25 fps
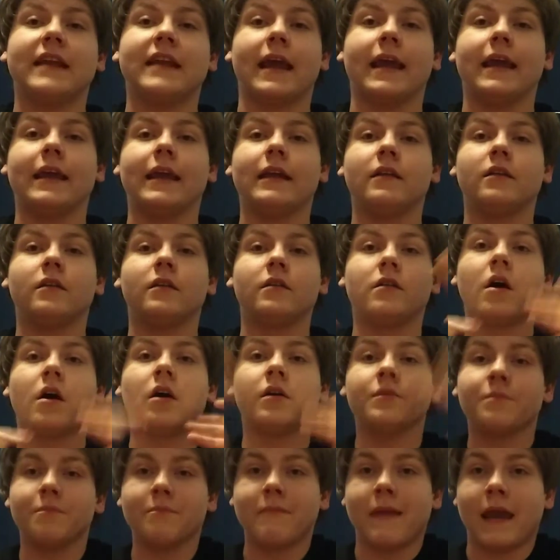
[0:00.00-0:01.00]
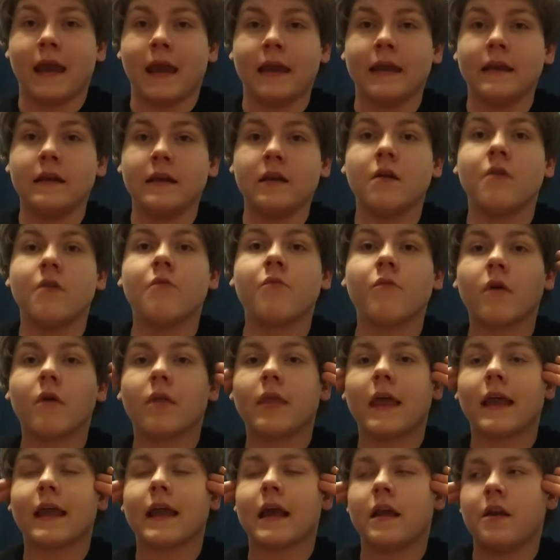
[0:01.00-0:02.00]
Like people, like I can
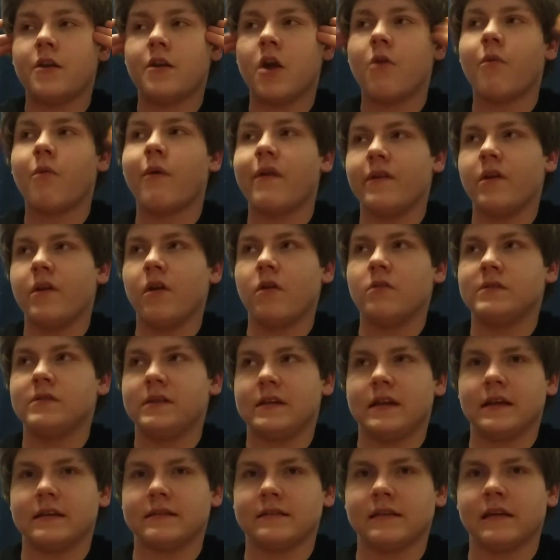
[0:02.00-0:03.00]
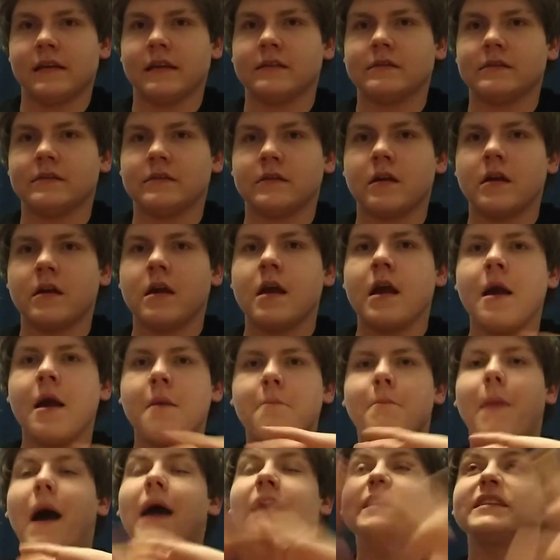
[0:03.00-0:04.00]
talk to someone in California,
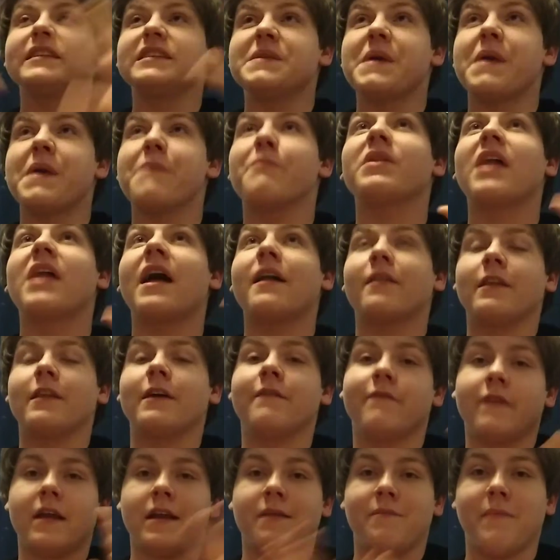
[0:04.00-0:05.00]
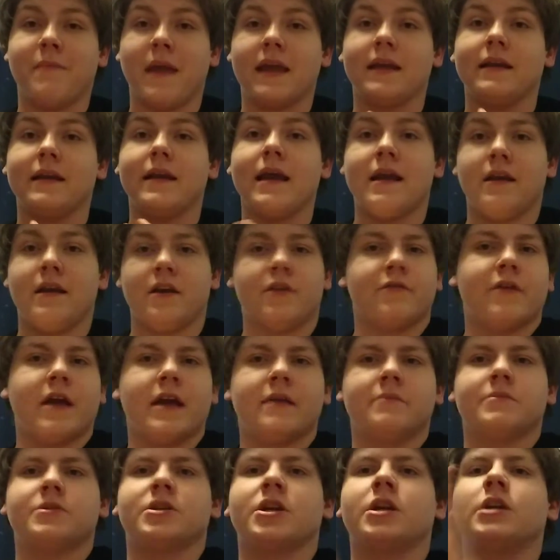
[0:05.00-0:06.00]
and they'll think I'm part of
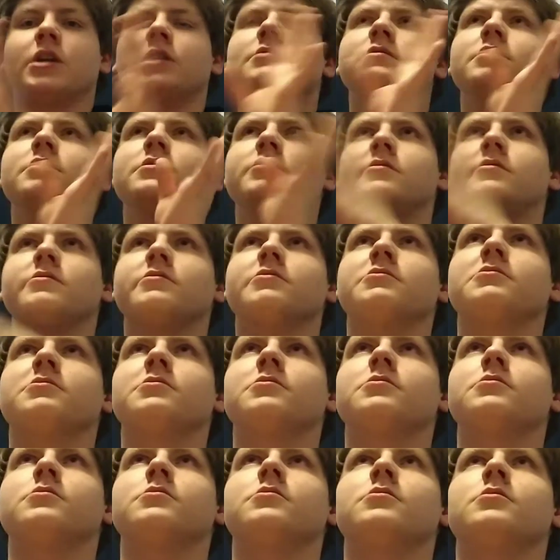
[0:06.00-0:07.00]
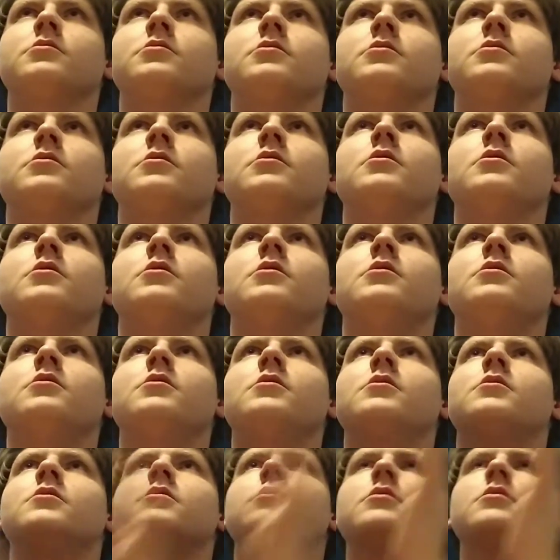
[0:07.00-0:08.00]
New Hampshire or
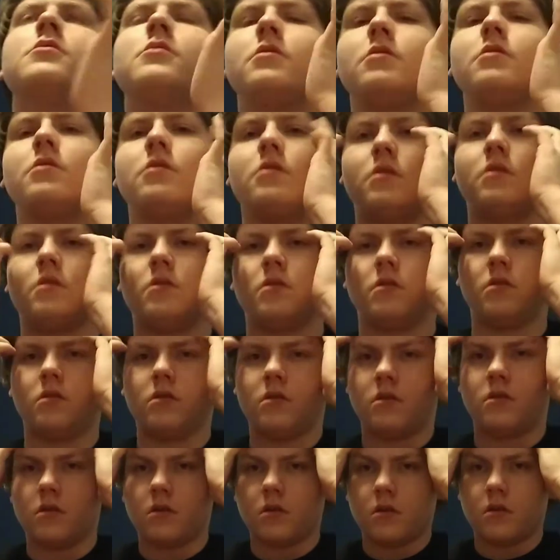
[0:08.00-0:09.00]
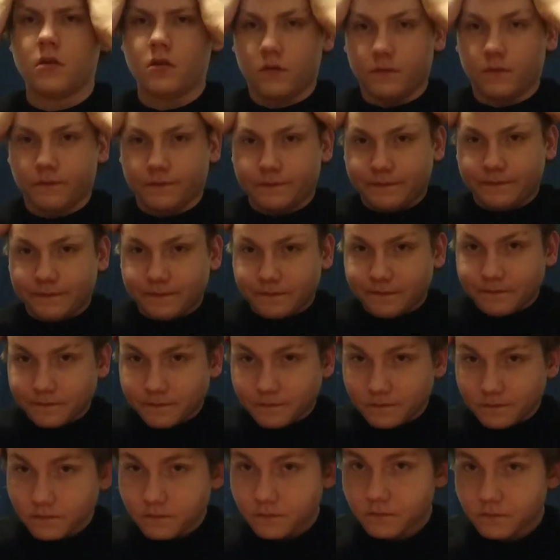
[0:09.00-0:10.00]
Canada.
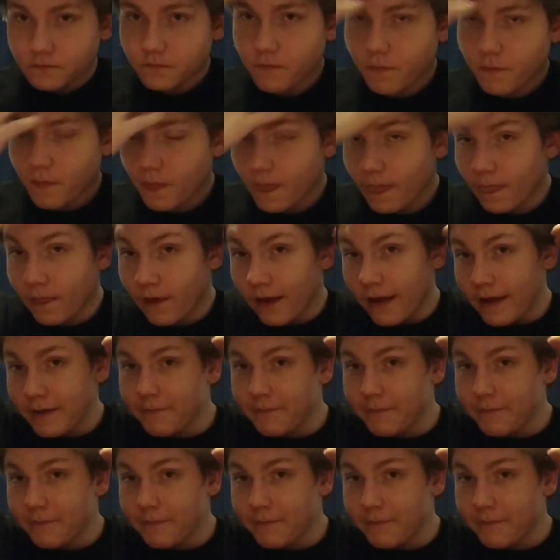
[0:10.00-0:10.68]
Almost like Connecticut.